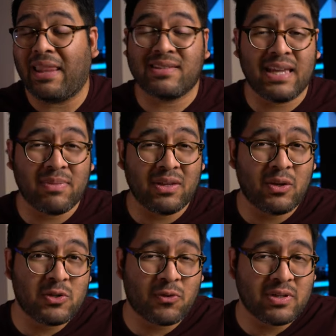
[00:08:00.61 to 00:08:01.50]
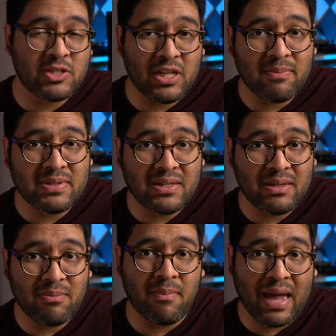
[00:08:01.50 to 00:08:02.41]
And the same thing goes for the
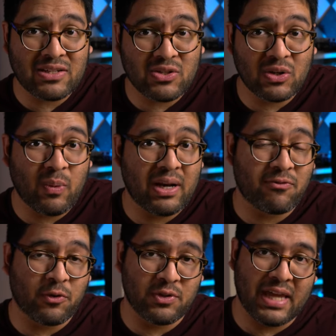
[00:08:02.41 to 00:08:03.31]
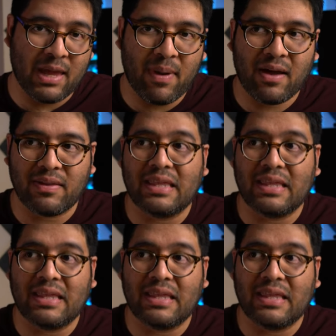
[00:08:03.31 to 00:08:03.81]
GMT Master when it first came out,